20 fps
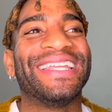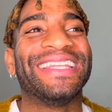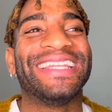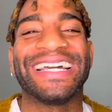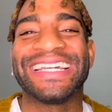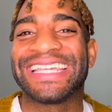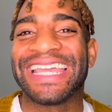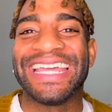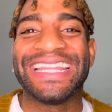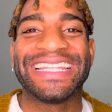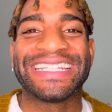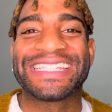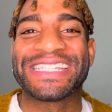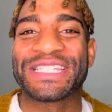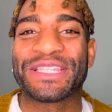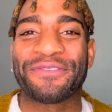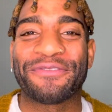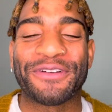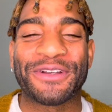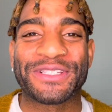Again, this
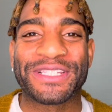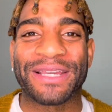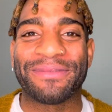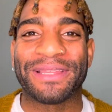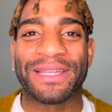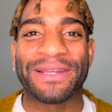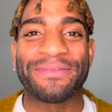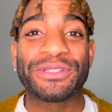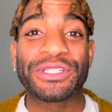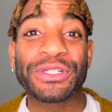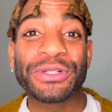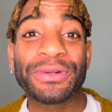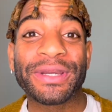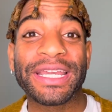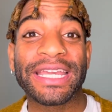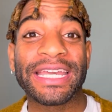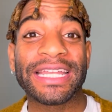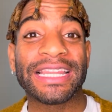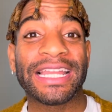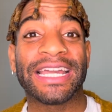is the first time that I'm
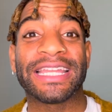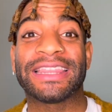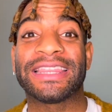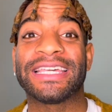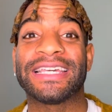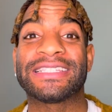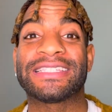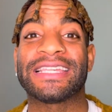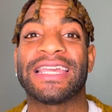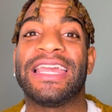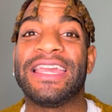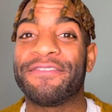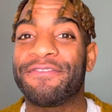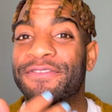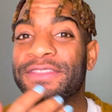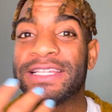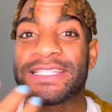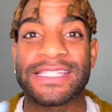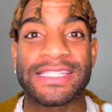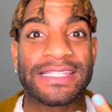doing it like this.
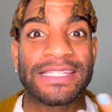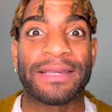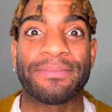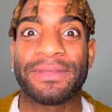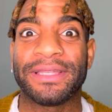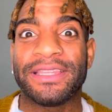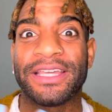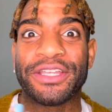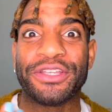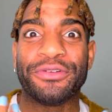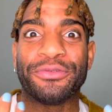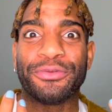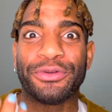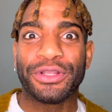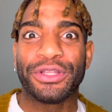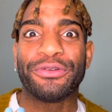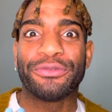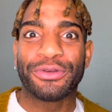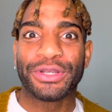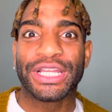If this is something that you
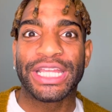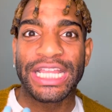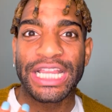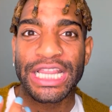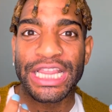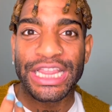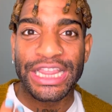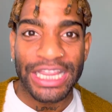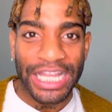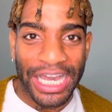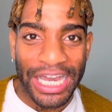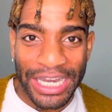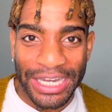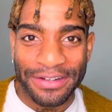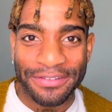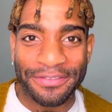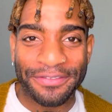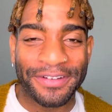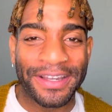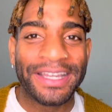really, really
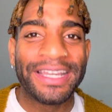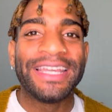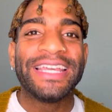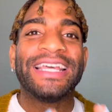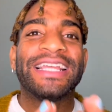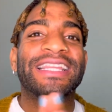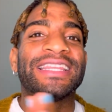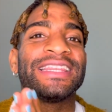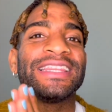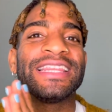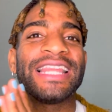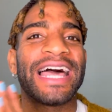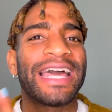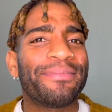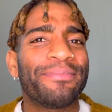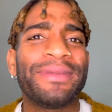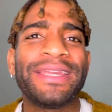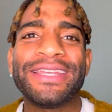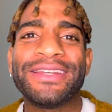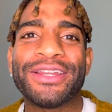love,
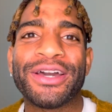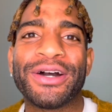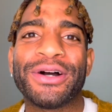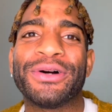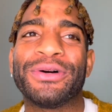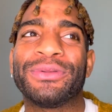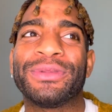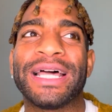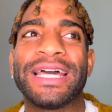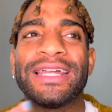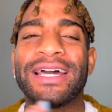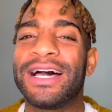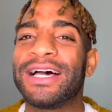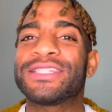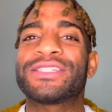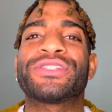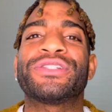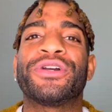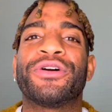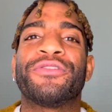let me know. Let
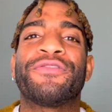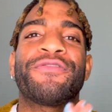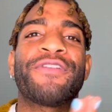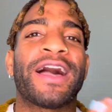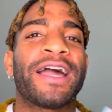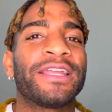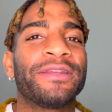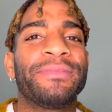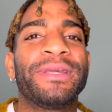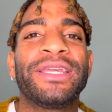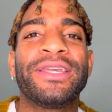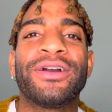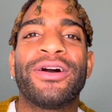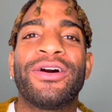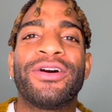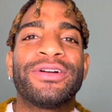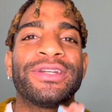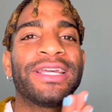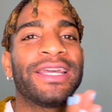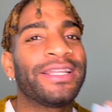us know. Find me
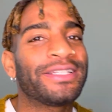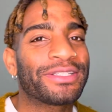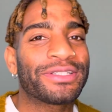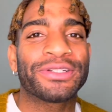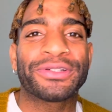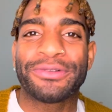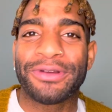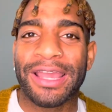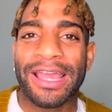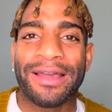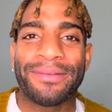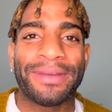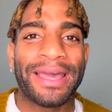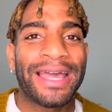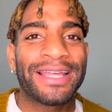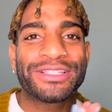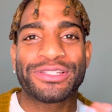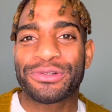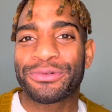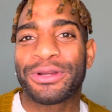on Instagram
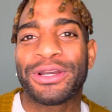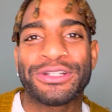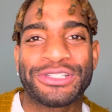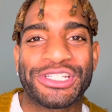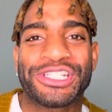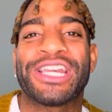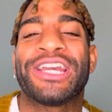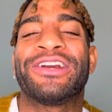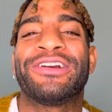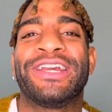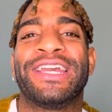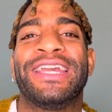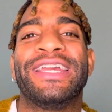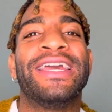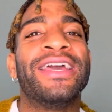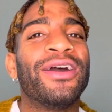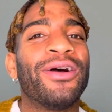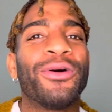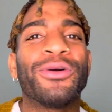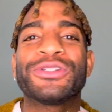at Tirrell Cherry,
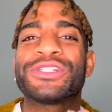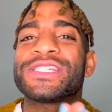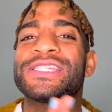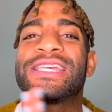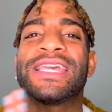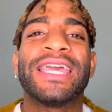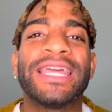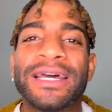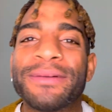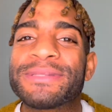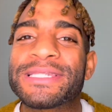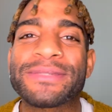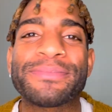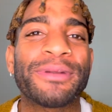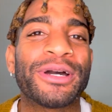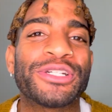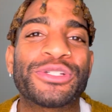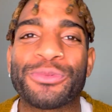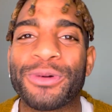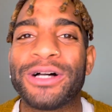or just hit up
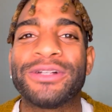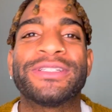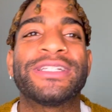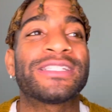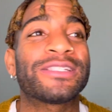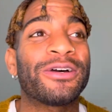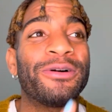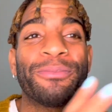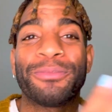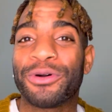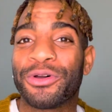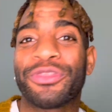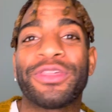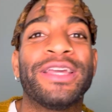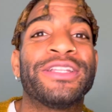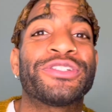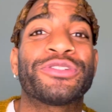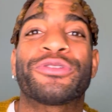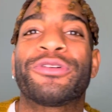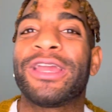Smudge Wellness on both
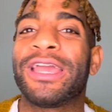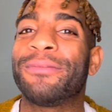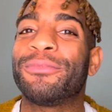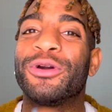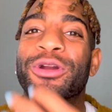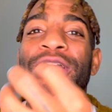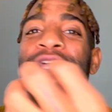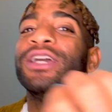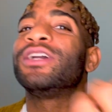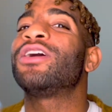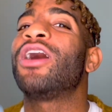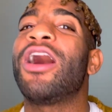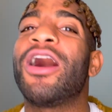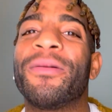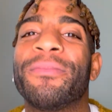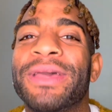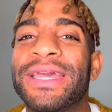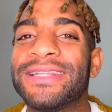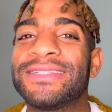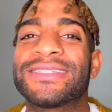Instagram, or
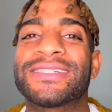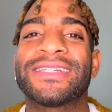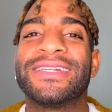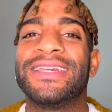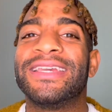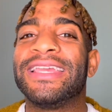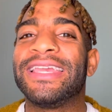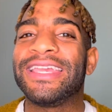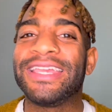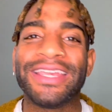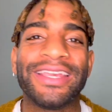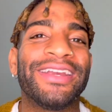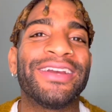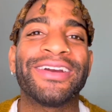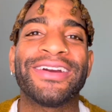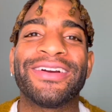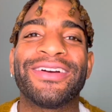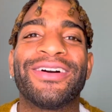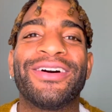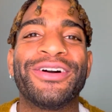comment
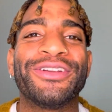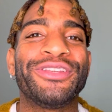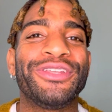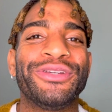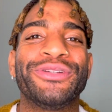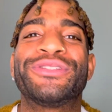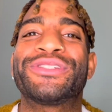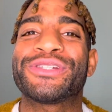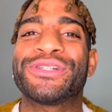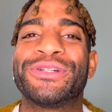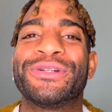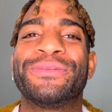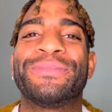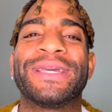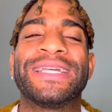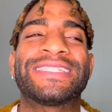here on YouTube.